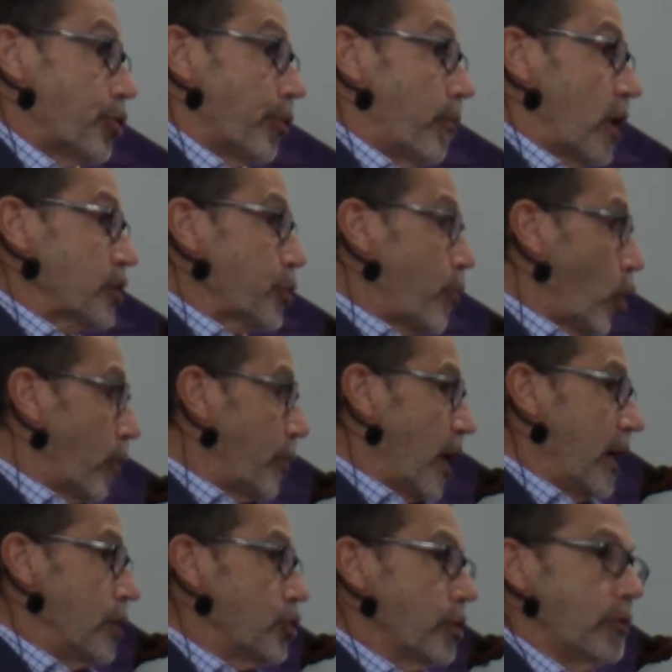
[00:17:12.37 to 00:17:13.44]
you're much more
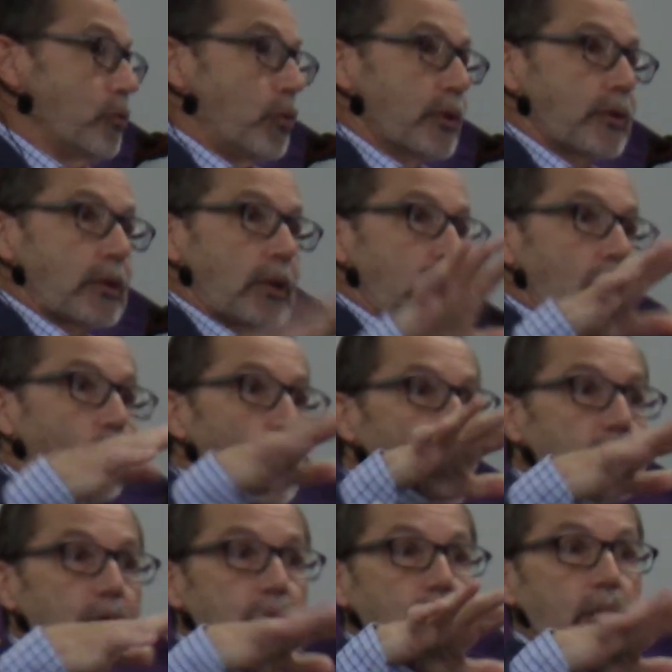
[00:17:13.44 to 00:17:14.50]
patient with the little ones.